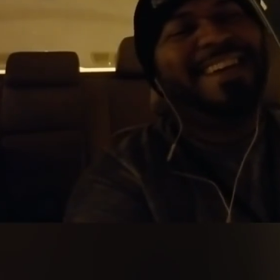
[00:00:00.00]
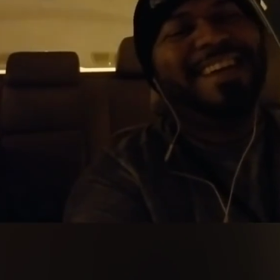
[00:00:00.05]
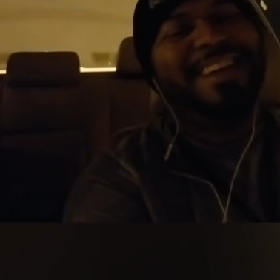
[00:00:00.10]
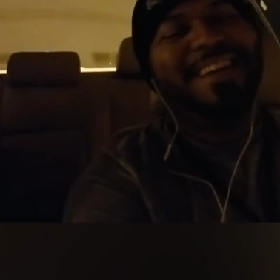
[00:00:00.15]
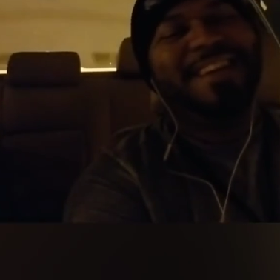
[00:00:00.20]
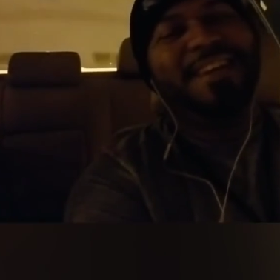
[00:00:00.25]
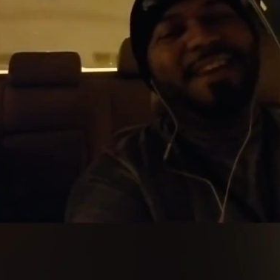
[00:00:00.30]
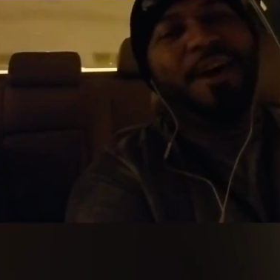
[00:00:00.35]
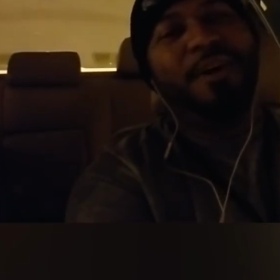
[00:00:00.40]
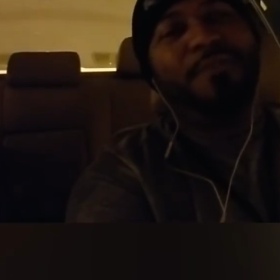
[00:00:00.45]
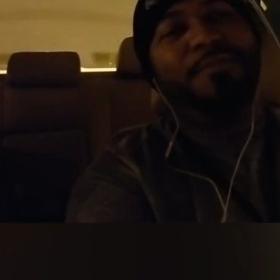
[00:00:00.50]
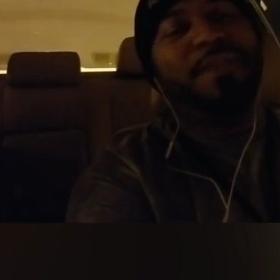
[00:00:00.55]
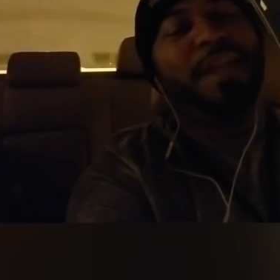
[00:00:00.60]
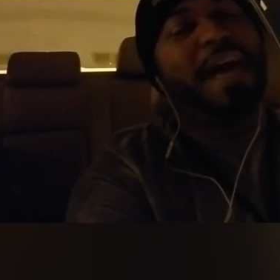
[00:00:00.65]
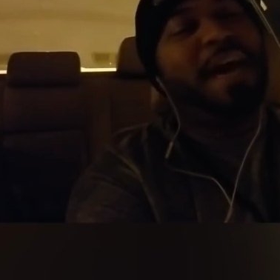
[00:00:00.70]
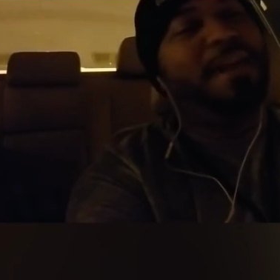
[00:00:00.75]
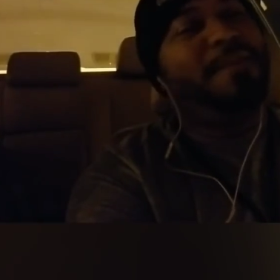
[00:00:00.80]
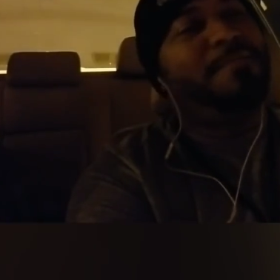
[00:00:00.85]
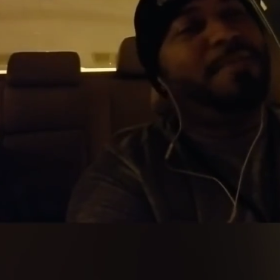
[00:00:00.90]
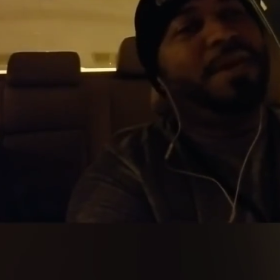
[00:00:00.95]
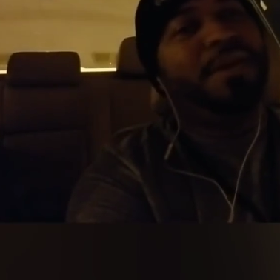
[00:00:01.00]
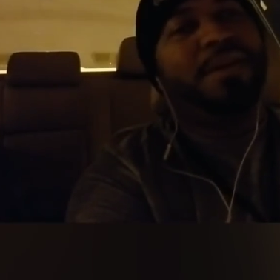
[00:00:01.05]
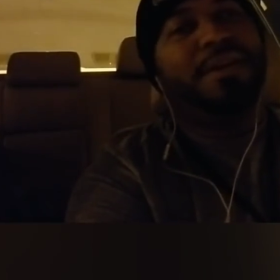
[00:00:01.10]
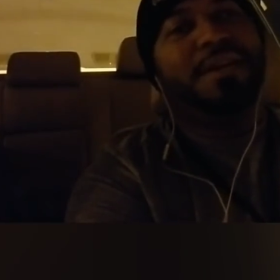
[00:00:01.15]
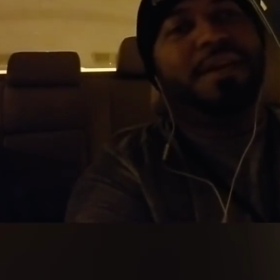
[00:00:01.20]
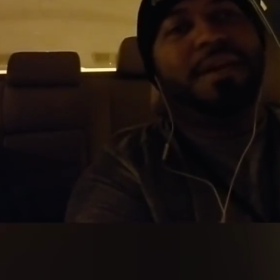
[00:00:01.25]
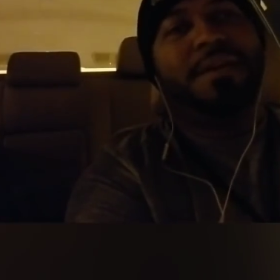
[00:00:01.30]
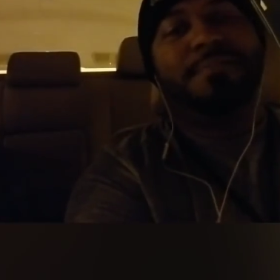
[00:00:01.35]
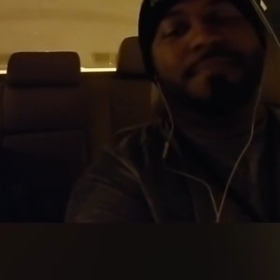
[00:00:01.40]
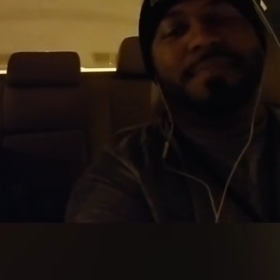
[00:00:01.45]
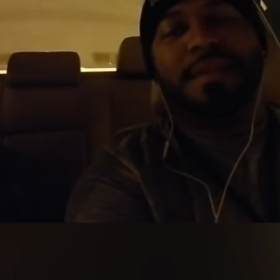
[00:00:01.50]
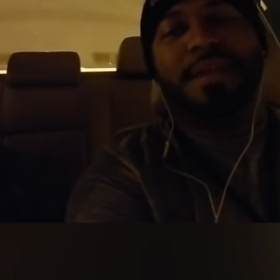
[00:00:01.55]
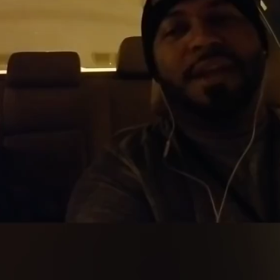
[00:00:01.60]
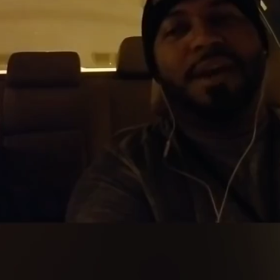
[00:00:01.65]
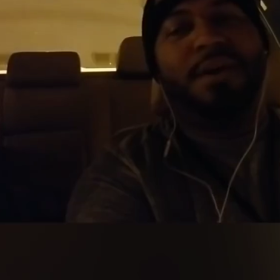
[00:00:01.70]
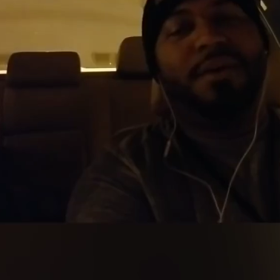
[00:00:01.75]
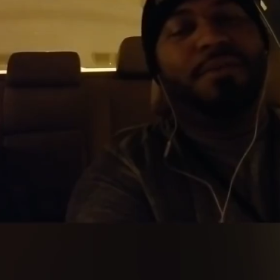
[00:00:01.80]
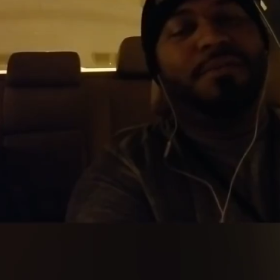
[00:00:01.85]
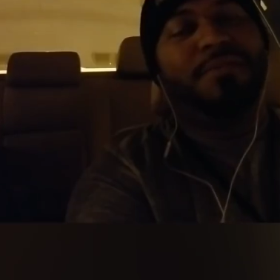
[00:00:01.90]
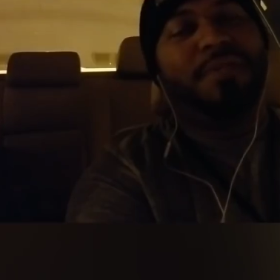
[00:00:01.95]
you know, Vladimir, um, you
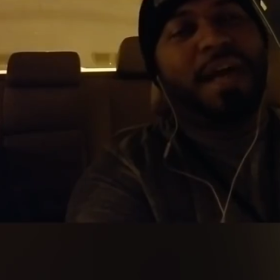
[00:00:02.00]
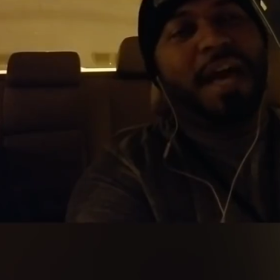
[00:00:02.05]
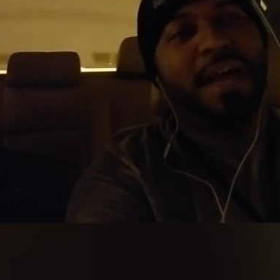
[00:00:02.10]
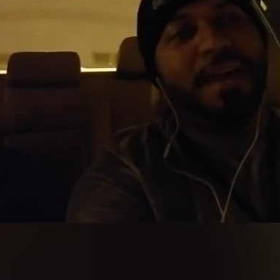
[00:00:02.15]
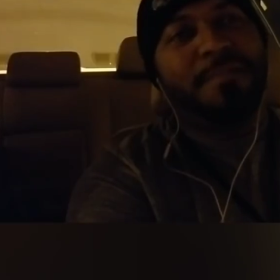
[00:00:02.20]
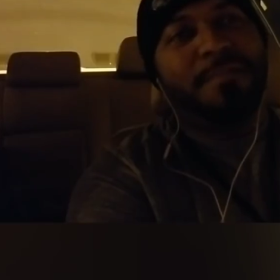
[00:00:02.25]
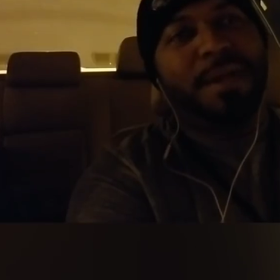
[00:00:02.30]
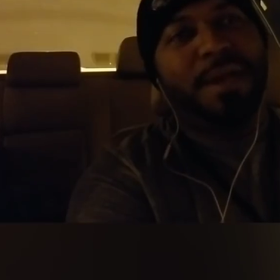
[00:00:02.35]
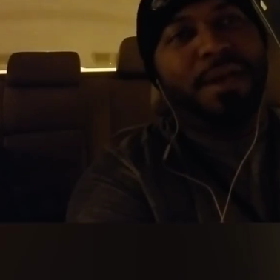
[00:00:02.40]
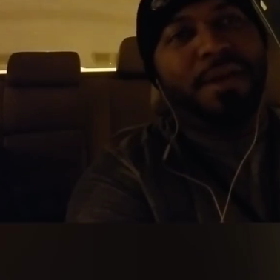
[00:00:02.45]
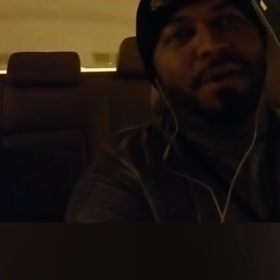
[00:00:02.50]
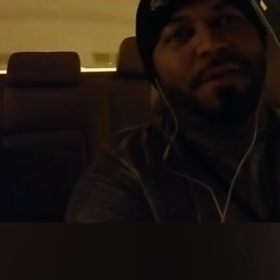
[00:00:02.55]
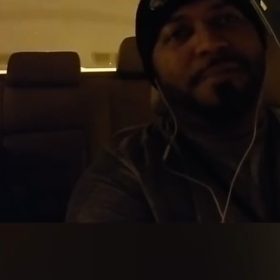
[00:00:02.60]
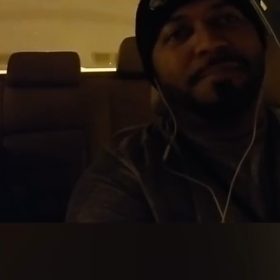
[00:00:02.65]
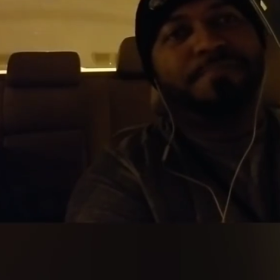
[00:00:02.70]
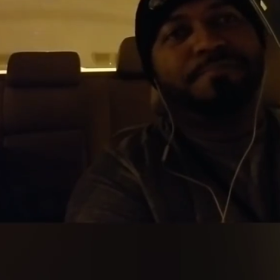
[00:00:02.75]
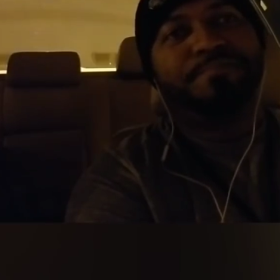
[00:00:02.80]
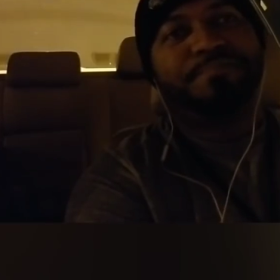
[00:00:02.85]
know, Vladimir,